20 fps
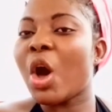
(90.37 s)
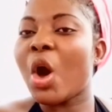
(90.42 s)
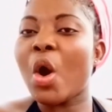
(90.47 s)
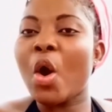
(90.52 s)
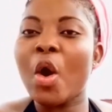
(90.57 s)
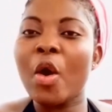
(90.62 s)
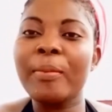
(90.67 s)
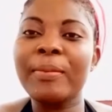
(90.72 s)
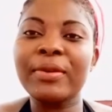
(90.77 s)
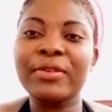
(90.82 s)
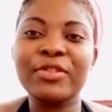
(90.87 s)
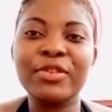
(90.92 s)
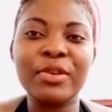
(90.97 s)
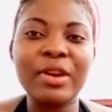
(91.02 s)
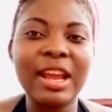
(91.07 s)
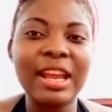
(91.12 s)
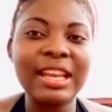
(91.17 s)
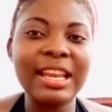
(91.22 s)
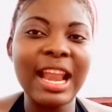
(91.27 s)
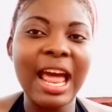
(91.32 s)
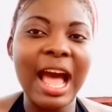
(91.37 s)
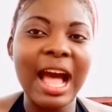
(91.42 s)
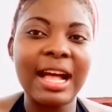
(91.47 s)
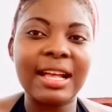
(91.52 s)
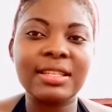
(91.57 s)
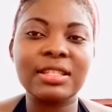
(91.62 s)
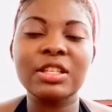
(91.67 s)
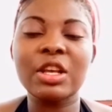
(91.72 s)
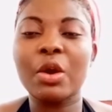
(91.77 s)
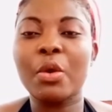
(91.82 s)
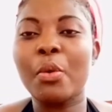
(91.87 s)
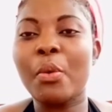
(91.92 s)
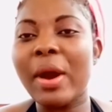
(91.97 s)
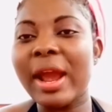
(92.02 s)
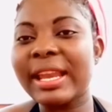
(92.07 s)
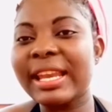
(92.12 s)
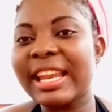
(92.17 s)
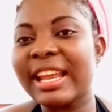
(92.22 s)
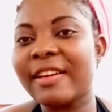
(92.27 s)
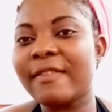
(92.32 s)
or betraying us
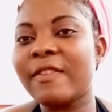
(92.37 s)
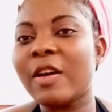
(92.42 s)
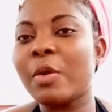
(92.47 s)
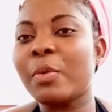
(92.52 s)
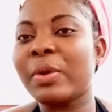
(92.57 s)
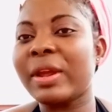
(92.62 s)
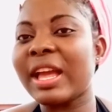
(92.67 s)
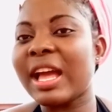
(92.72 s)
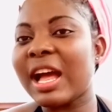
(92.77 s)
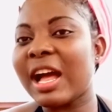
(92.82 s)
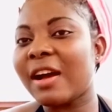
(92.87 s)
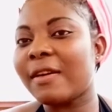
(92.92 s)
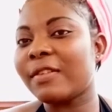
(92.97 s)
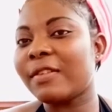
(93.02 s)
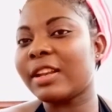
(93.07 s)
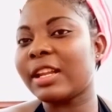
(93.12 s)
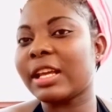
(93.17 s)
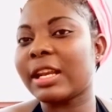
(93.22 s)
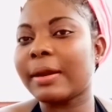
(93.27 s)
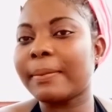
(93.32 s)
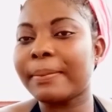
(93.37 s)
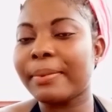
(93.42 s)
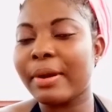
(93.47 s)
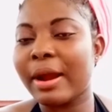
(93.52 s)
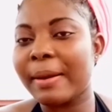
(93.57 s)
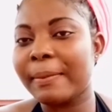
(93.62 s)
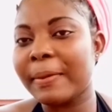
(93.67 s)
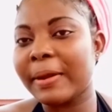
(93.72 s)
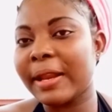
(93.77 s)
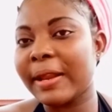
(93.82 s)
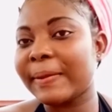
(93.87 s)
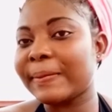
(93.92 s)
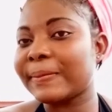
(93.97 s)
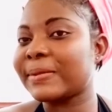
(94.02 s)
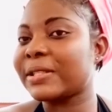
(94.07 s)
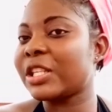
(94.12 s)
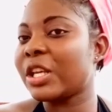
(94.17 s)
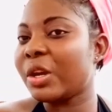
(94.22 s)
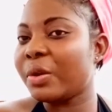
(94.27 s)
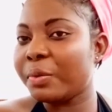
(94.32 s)
whenever we have little
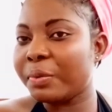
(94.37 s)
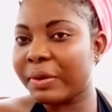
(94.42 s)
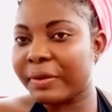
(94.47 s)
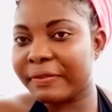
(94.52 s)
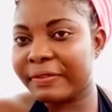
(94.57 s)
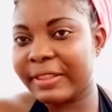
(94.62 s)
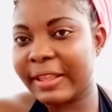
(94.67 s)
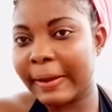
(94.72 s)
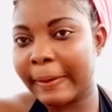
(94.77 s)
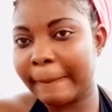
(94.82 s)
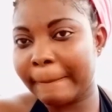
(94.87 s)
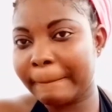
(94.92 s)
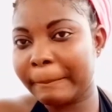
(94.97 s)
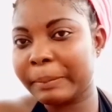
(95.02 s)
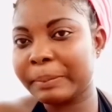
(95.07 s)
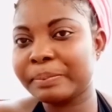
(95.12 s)
problems with them.